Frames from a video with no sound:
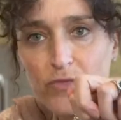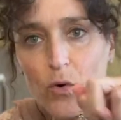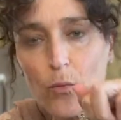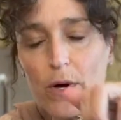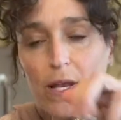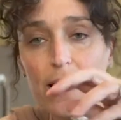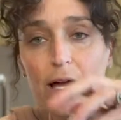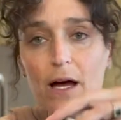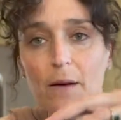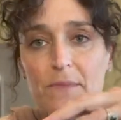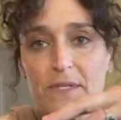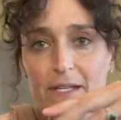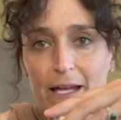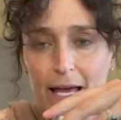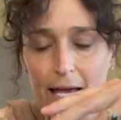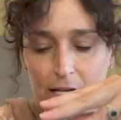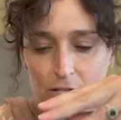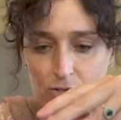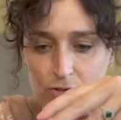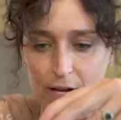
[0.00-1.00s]
When it comes to
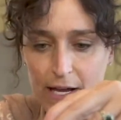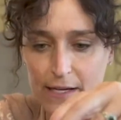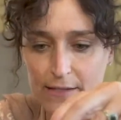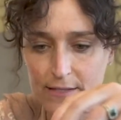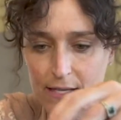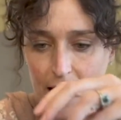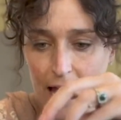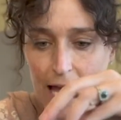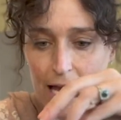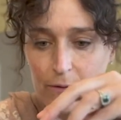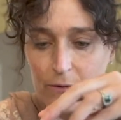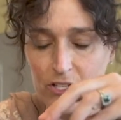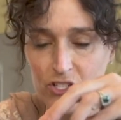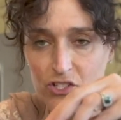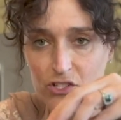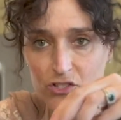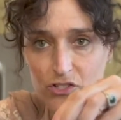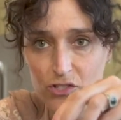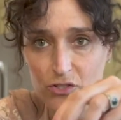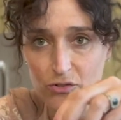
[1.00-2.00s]
extracts, I always
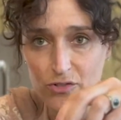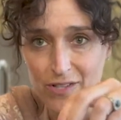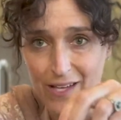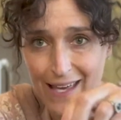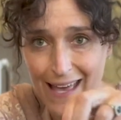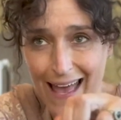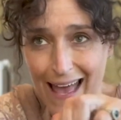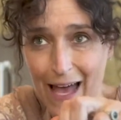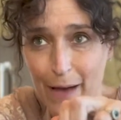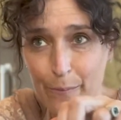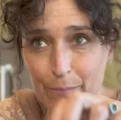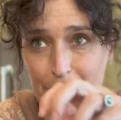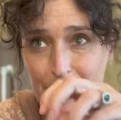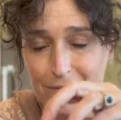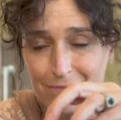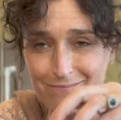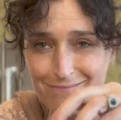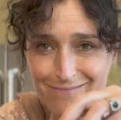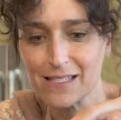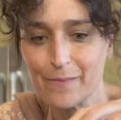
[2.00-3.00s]
just use the cap.
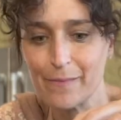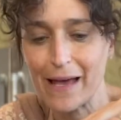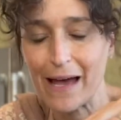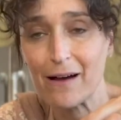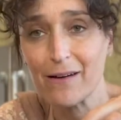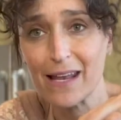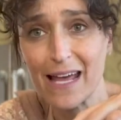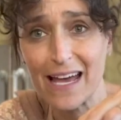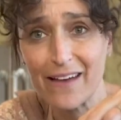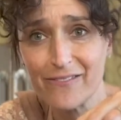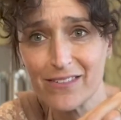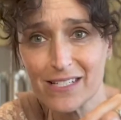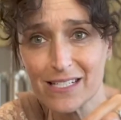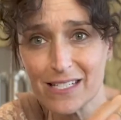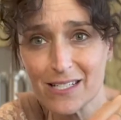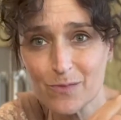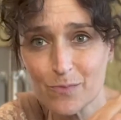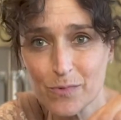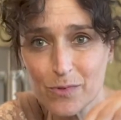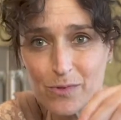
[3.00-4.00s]
It's about half a
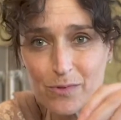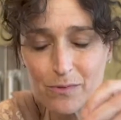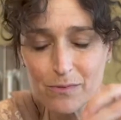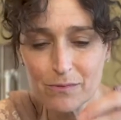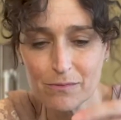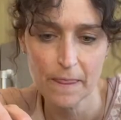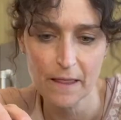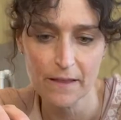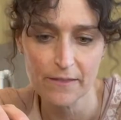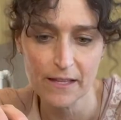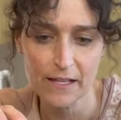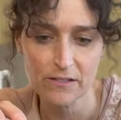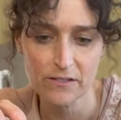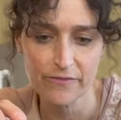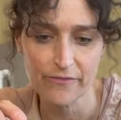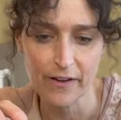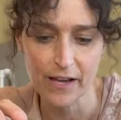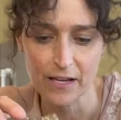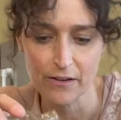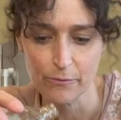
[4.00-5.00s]
teaspoon, and that's
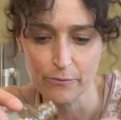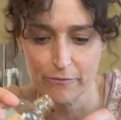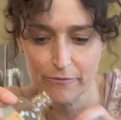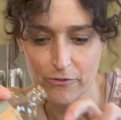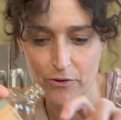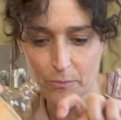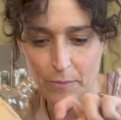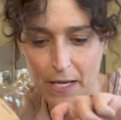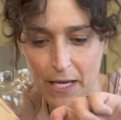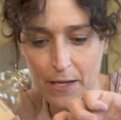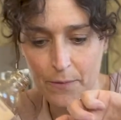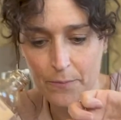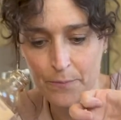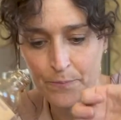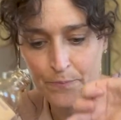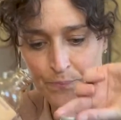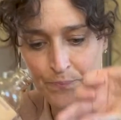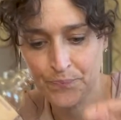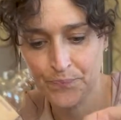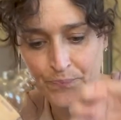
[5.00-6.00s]
fine for me.
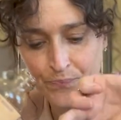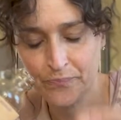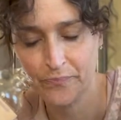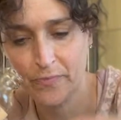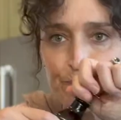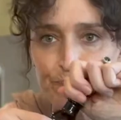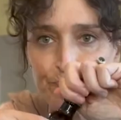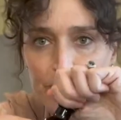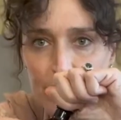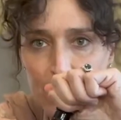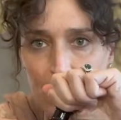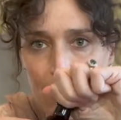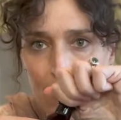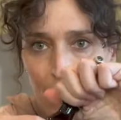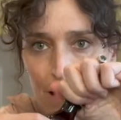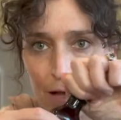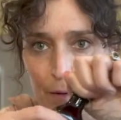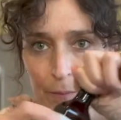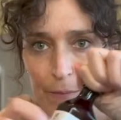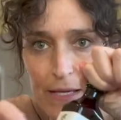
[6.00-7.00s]

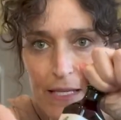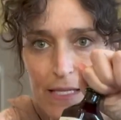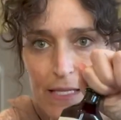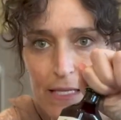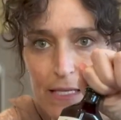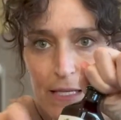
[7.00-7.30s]
Almond.